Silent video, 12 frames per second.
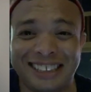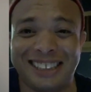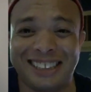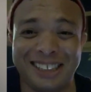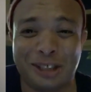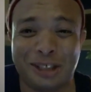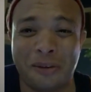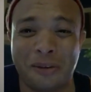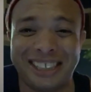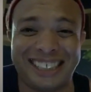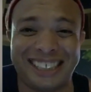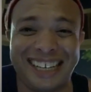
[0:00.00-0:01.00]
to
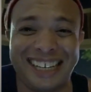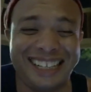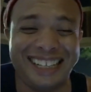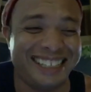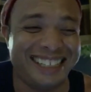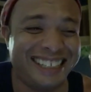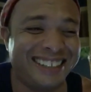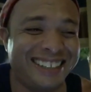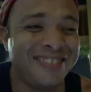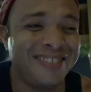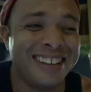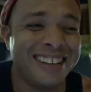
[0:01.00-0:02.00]
Georgine.
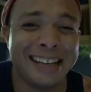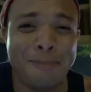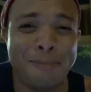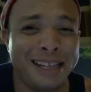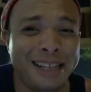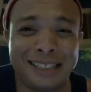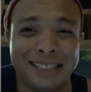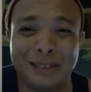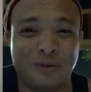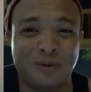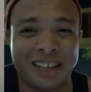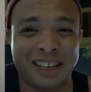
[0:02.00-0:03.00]
That bitch is
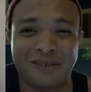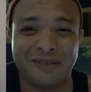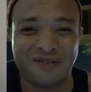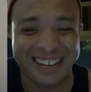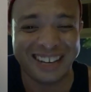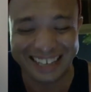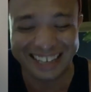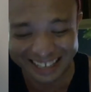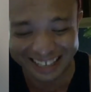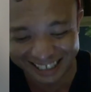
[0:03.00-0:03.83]
fucking funny.